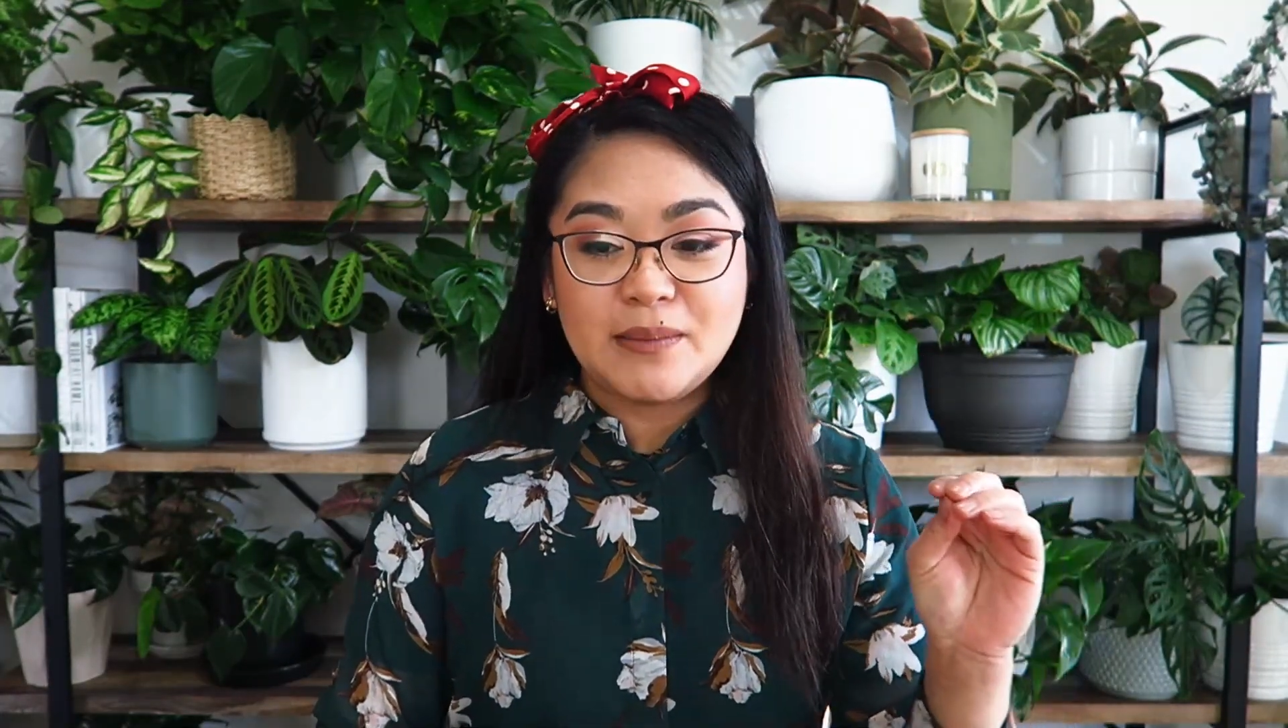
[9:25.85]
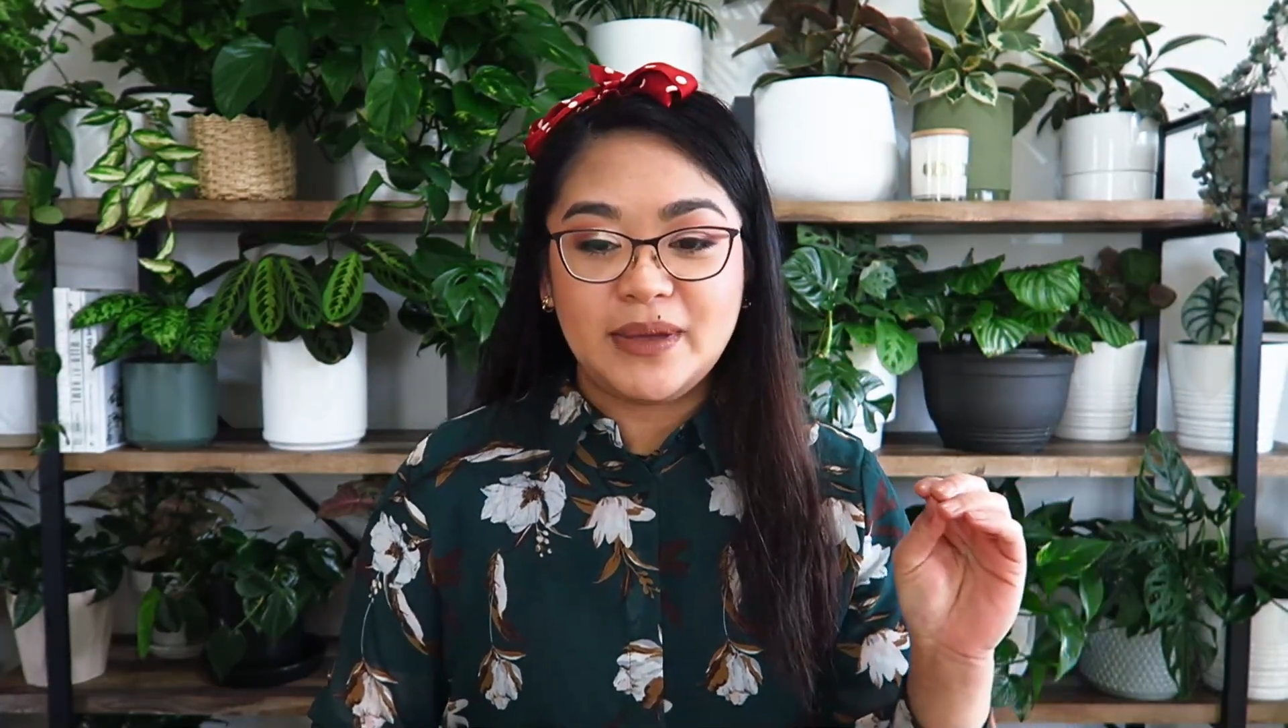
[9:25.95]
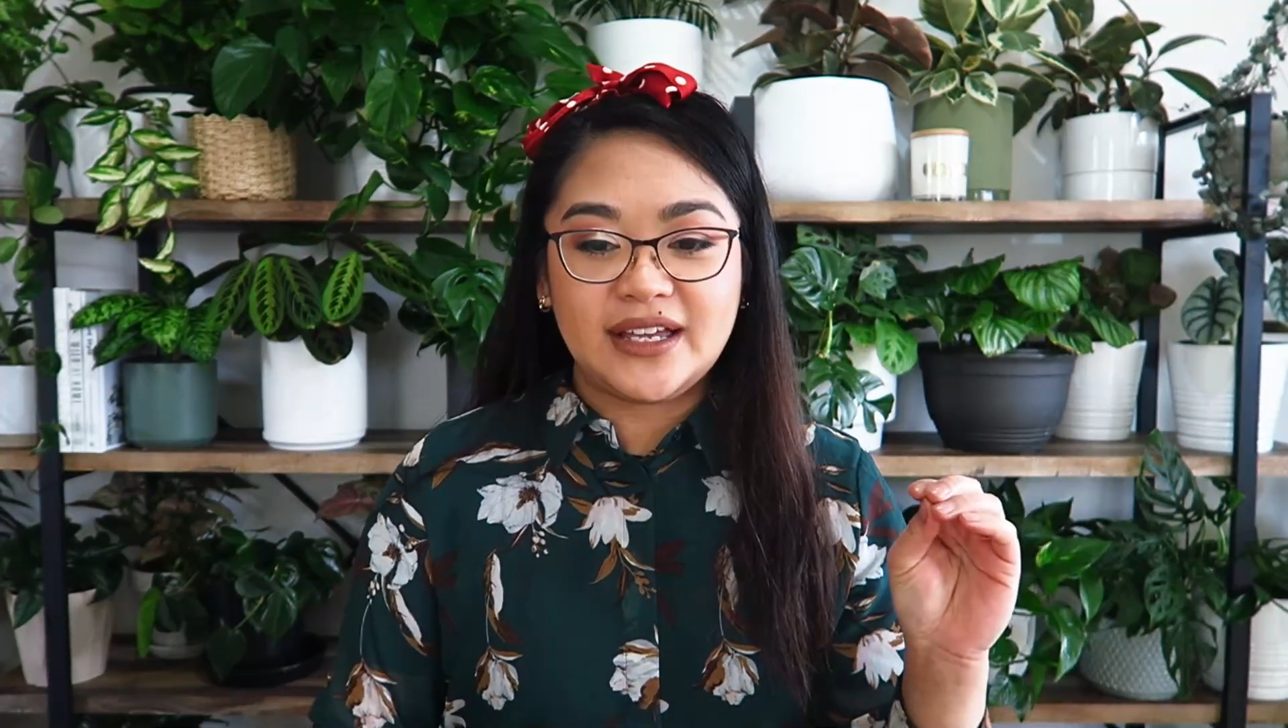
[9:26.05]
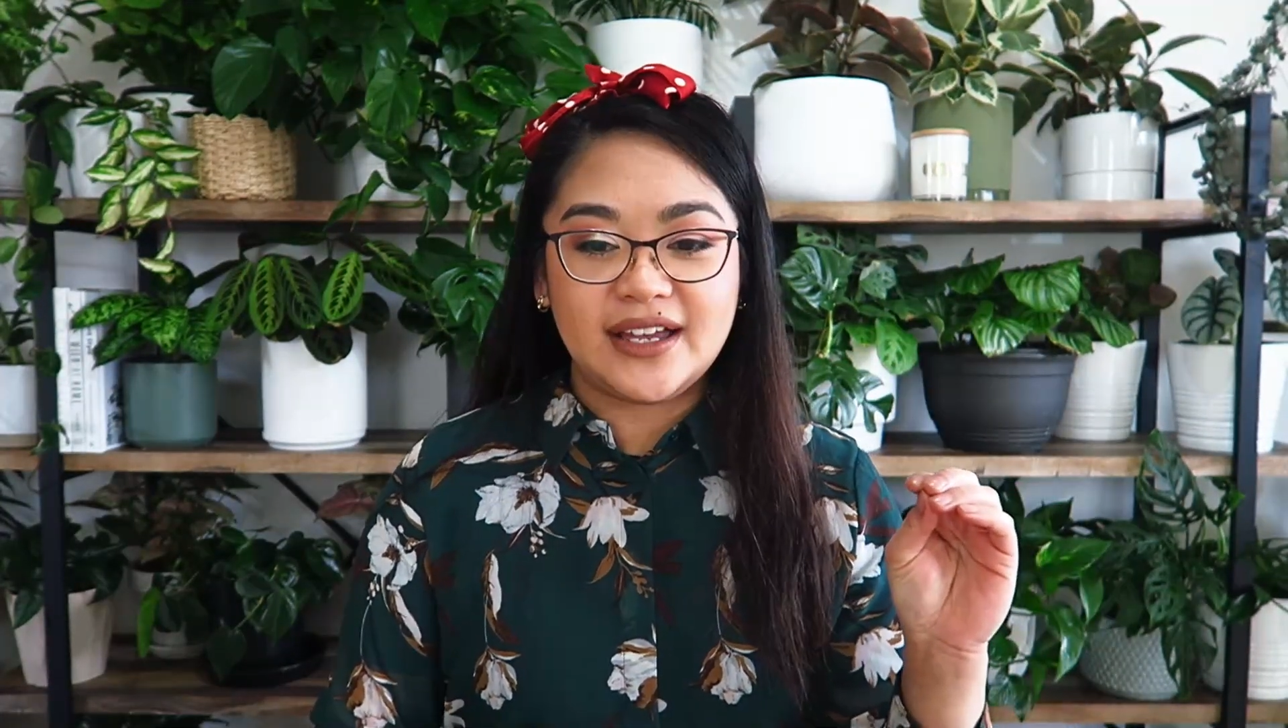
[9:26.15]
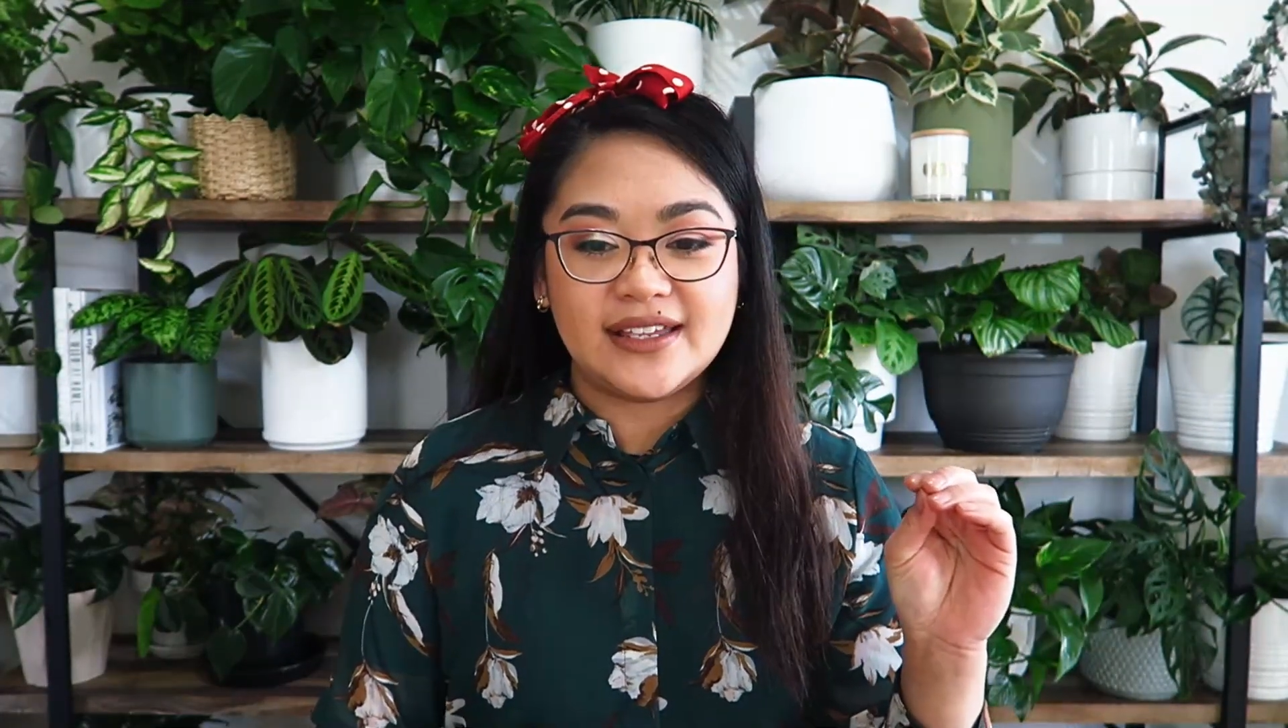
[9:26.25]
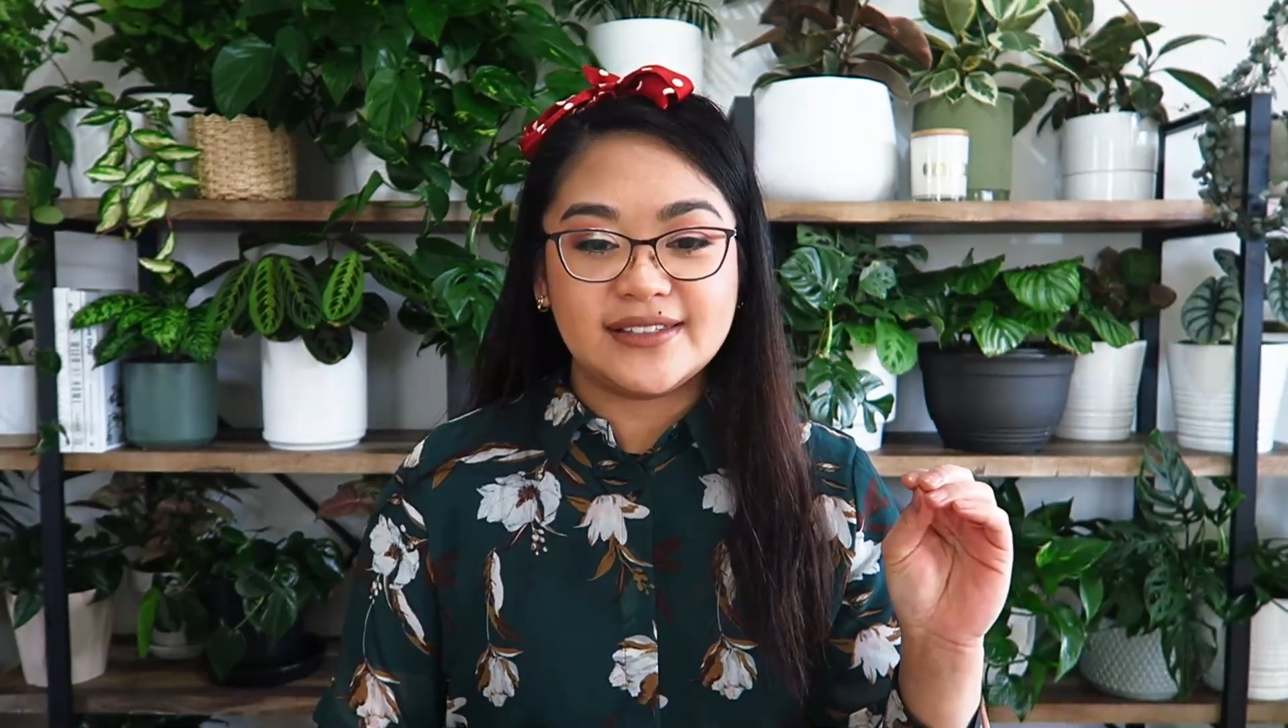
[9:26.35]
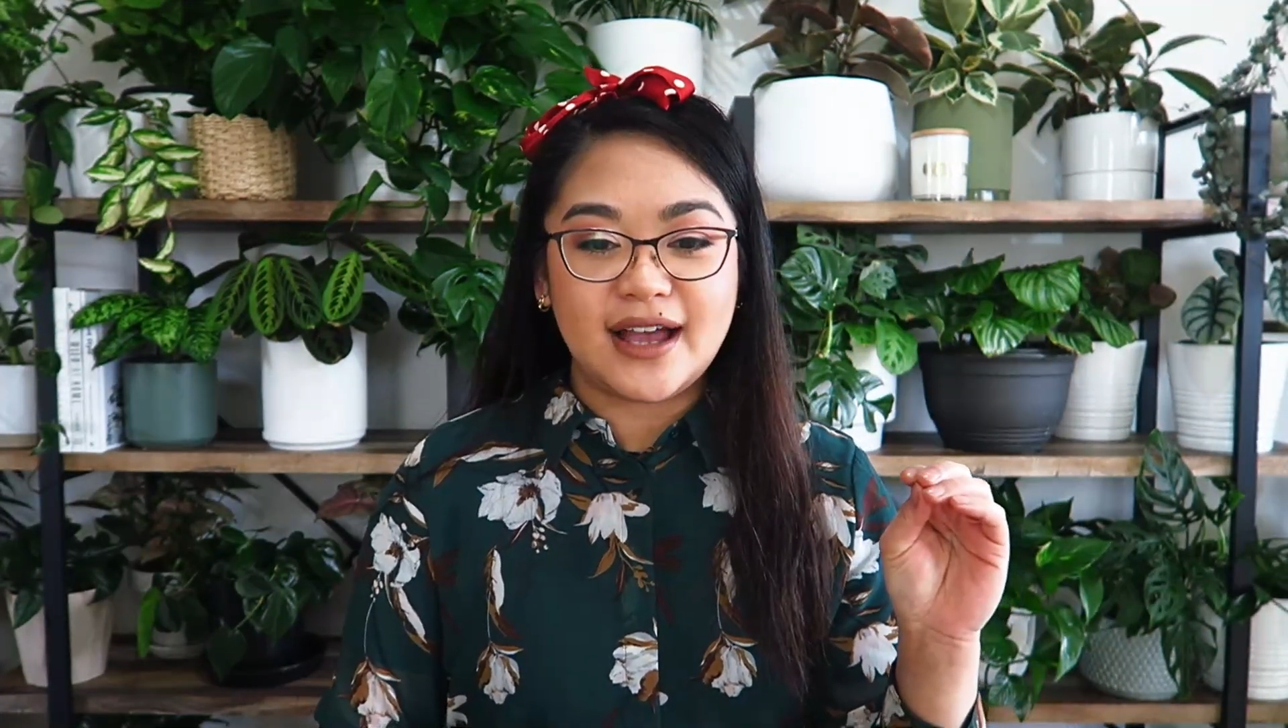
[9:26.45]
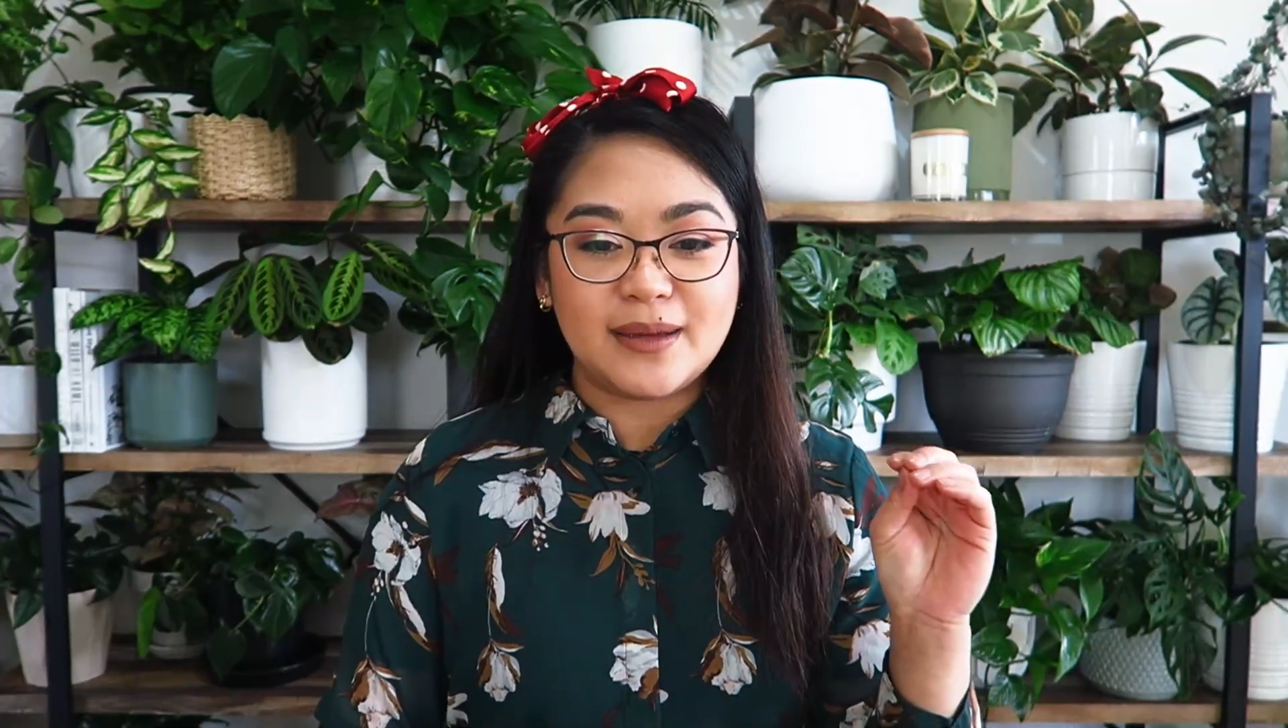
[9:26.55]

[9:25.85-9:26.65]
because